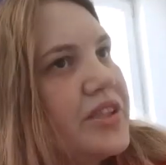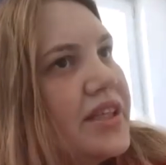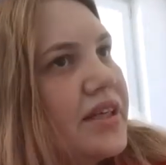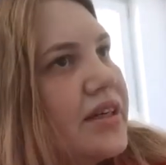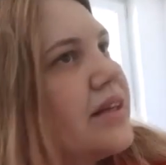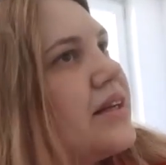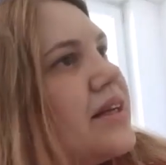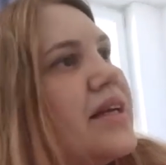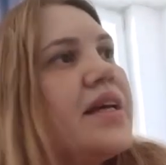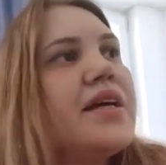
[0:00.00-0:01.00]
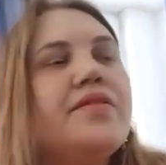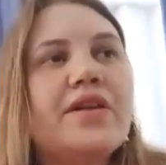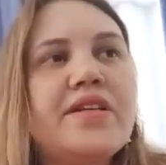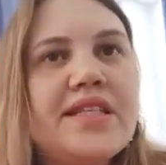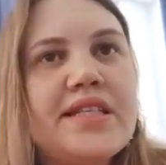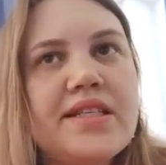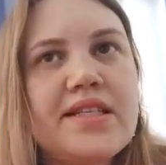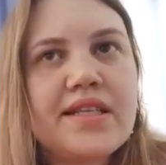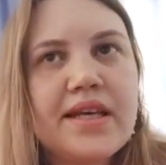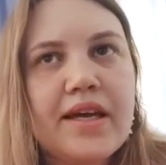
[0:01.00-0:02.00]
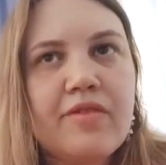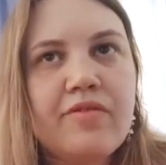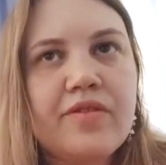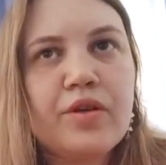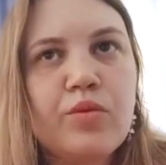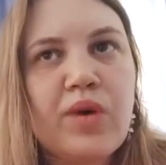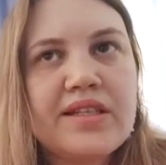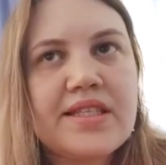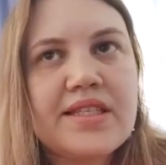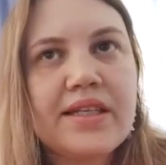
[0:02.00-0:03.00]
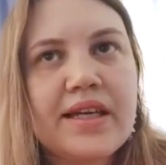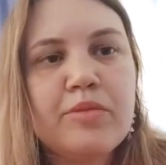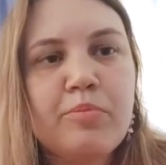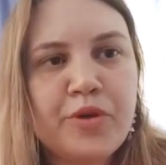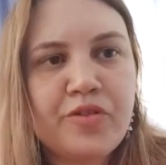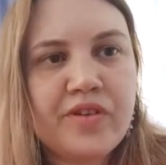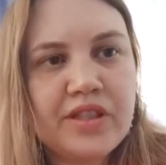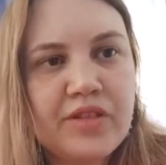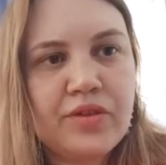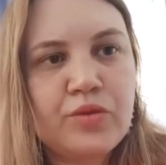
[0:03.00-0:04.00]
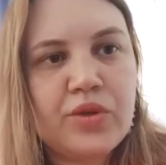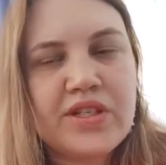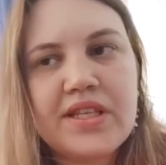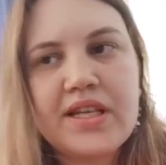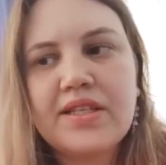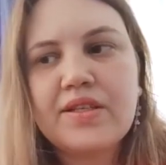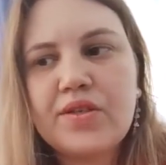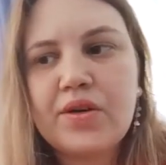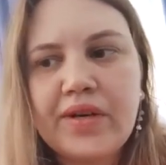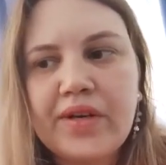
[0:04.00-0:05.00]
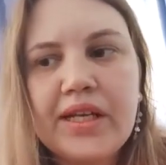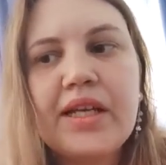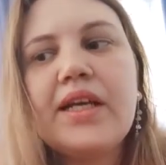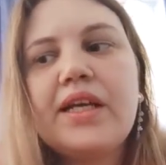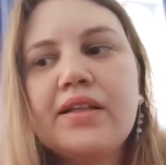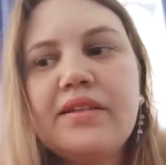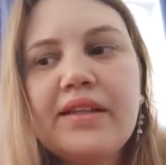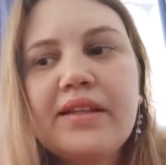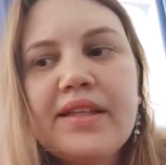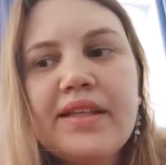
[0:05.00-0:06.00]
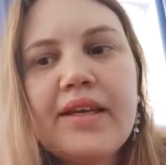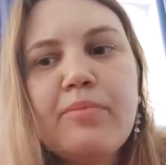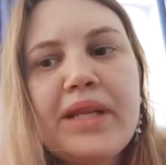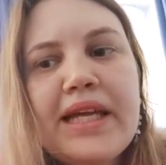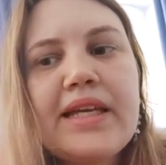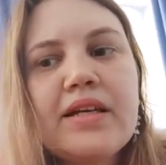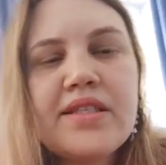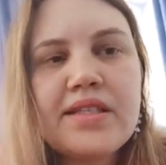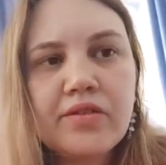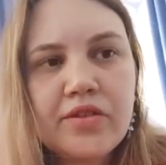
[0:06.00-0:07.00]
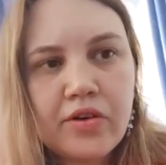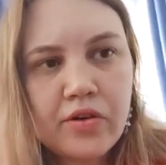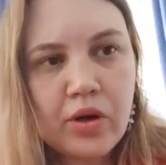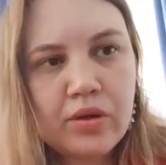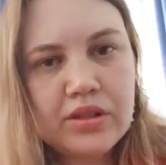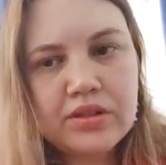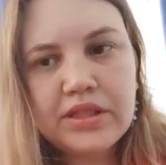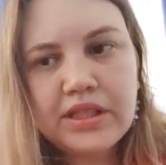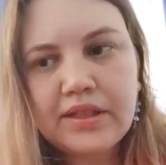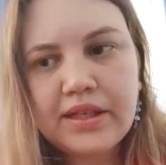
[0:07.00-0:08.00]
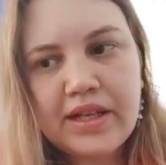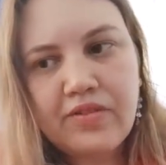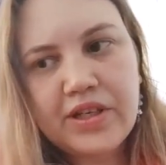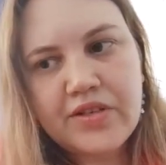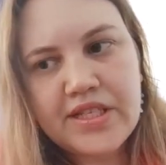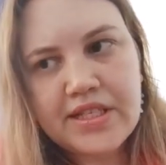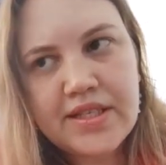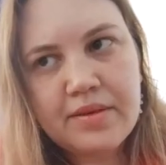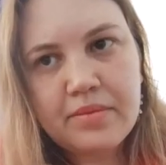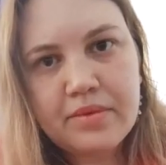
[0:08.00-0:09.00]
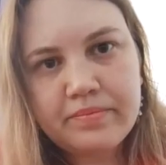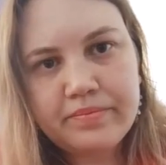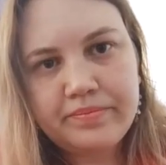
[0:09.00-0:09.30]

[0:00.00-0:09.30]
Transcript: the nurses have once again proven, if it was necessary, that they play a central role in the healthcare system.